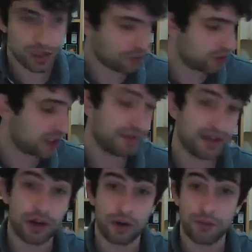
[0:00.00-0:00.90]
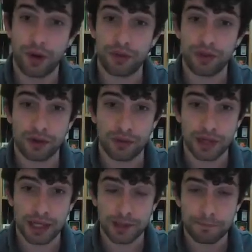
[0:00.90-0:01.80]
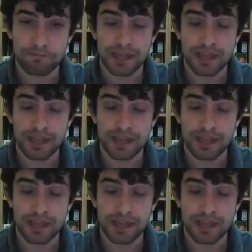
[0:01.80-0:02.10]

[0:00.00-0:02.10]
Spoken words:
resources, but they are both in Greek.